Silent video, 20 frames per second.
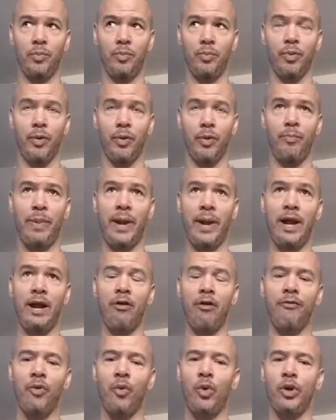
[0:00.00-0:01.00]

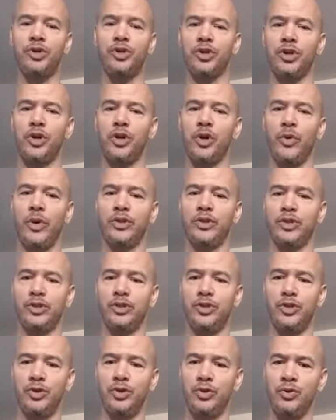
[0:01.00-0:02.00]
prepare for what you're going to
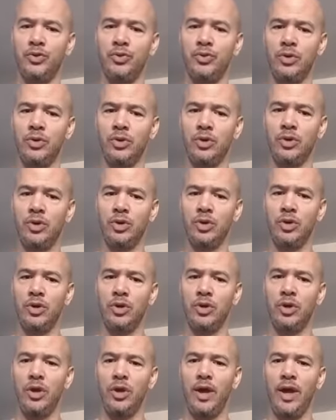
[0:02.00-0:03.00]
do,
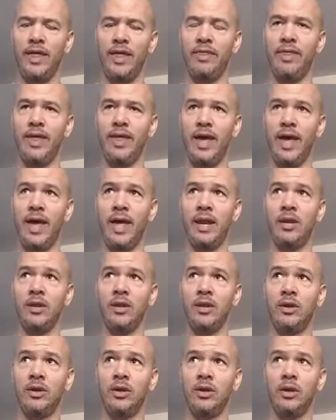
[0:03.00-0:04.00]
and
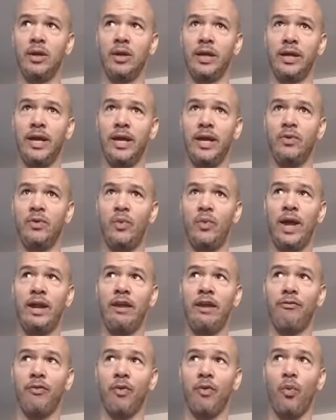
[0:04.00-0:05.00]
then get
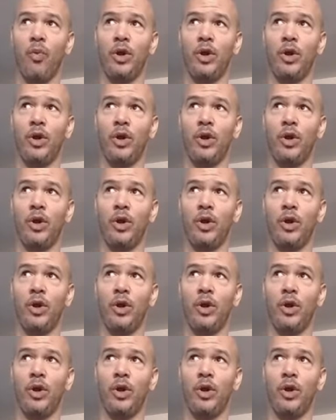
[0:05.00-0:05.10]
ready for